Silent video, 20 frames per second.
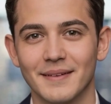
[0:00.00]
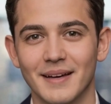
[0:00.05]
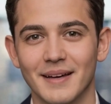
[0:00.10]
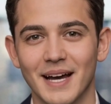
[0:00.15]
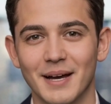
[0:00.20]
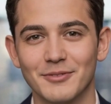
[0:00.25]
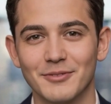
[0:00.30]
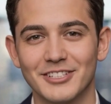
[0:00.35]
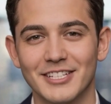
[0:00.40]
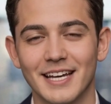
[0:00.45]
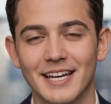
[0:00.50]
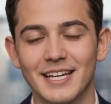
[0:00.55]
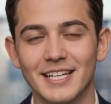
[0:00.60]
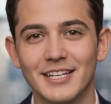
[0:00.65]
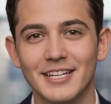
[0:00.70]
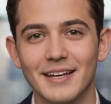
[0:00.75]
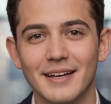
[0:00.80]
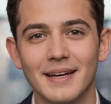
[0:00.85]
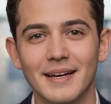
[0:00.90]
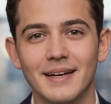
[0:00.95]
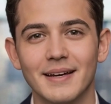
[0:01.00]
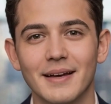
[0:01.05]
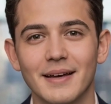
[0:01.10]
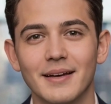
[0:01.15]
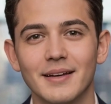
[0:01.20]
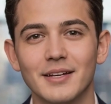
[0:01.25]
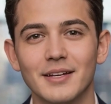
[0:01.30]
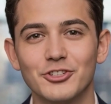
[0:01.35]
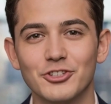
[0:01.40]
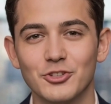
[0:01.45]
I'm saying
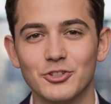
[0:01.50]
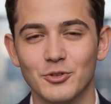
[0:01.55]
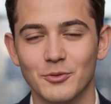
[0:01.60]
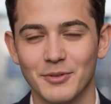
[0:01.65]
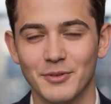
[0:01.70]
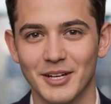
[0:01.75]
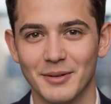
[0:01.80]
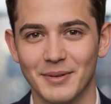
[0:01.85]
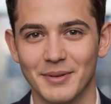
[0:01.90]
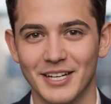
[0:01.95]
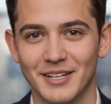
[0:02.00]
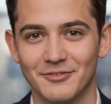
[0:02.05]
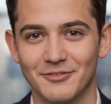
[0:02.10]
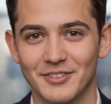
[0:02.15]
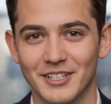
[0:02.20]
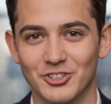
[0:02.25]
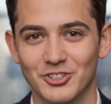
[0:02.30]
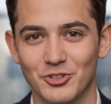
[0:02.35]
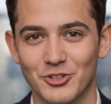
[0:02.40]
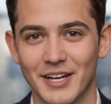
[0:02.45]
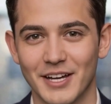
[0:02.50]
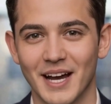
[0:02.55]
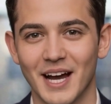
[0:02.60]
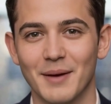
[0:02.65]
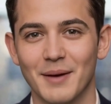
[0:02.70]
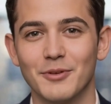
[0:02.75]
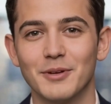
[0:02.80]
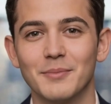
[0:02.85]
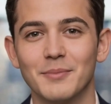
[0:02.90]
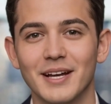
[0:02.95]
assume they may eventually
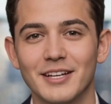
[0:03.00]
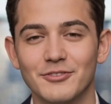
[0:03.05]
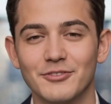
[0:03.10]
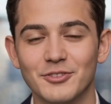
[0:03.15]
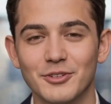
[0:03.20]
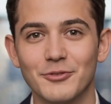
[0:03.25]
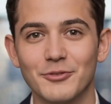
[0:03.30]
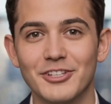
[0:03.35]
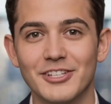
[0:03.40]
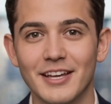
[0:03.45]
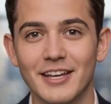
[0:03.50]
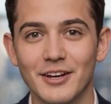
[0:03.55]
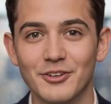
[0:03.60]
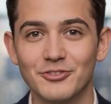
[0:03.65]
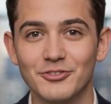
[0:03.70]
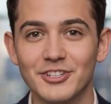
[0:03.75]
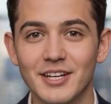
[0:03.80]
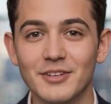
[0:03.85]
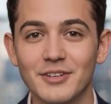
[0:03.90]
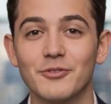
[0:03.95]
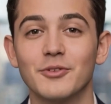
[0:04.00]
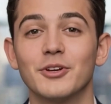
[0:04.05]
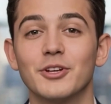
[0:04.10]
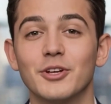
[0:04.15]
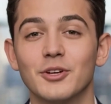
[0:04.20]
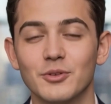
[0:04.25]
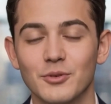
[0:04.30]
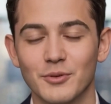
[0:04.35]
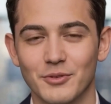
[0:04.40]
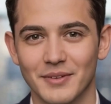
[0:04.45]
optimize for themselves, not for
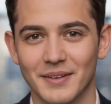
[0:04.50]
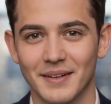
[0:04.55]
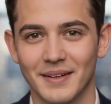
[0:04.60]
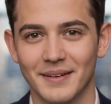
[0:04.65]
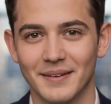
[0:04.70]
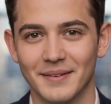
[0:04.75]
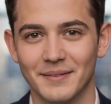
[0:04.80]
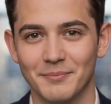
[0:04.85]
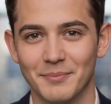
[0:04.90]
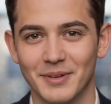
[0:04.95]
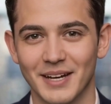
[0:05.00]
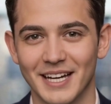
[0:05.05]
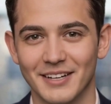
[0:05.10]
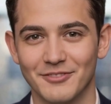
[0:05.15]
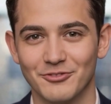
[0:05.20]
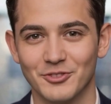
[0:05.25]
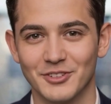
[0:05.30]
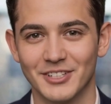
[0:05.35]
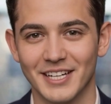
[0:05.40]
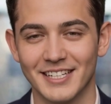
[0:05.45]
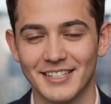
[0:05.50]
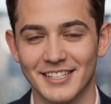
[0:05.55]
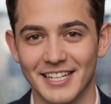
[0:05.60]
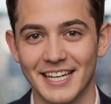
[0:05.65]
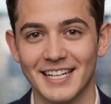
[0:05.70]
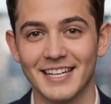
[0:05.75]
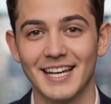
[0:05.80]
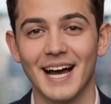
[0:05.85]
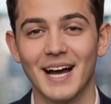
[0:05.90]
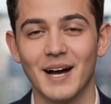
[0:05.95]
you. Plan for that
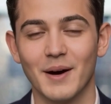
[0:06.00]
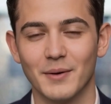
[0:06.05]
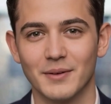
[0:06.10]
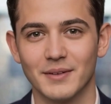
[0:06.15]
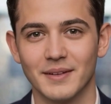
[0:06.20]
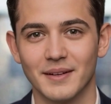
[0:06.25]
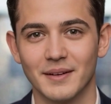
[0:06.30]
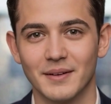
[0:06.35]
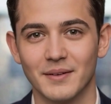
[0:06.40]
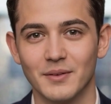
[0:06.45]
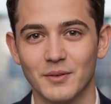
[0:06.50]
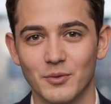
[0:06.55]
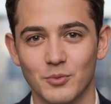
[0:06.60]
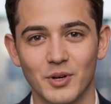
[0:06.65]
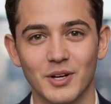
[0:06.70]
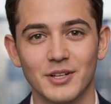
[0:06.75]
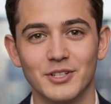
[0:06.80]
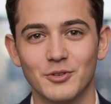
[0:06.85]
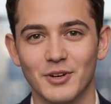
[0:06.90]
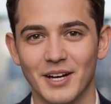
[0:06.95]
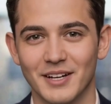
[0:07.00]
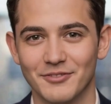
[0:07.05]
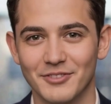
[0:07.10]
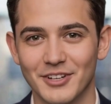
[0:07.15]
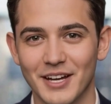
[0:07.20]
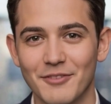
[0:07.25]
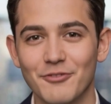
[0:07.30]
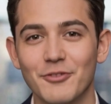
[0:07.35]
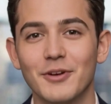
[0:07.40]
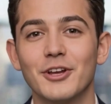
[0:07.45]
day now, while you have
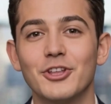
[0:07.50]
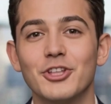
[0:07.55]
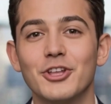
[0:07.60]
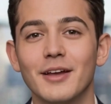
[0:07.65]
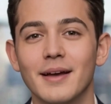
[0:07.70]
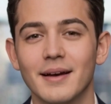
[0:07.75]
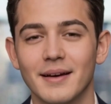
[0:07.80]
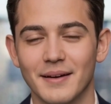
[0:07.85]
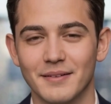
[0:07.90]
leverage.